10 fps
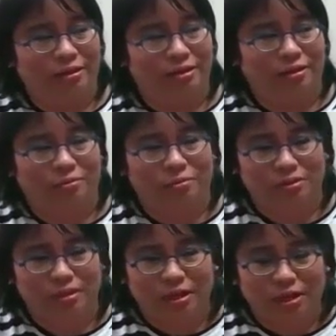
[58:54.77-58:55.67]
I think there
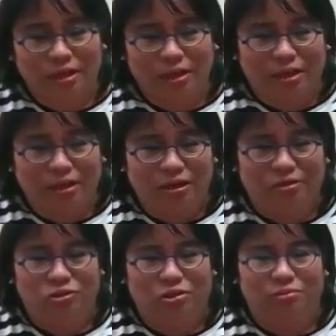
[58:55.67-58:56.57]
was
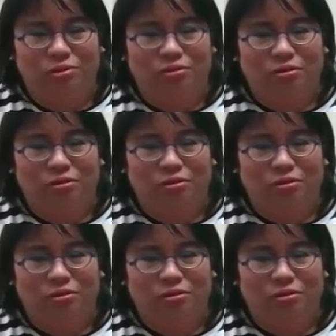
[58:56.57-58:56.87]
in terms